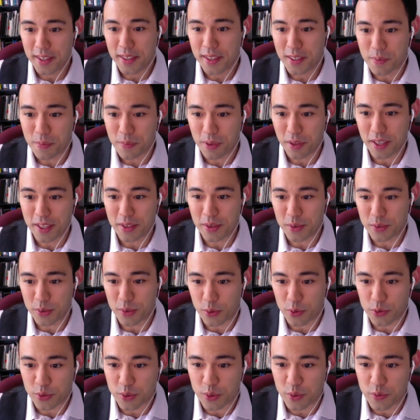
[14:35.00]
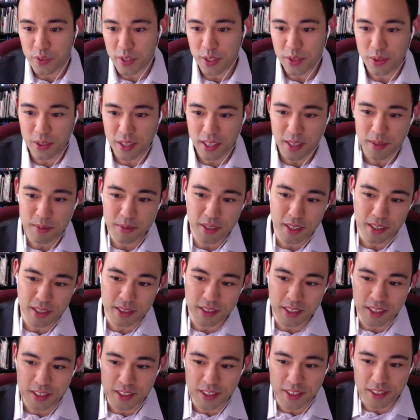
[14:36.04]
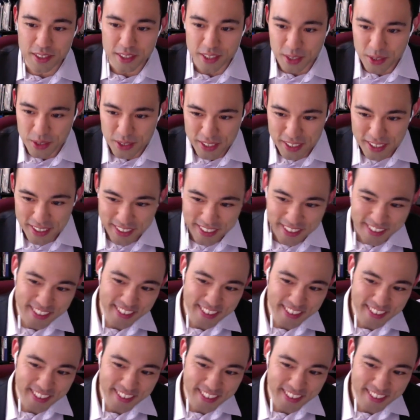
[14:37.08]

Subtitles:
play those old school video games like Legend of Zelda,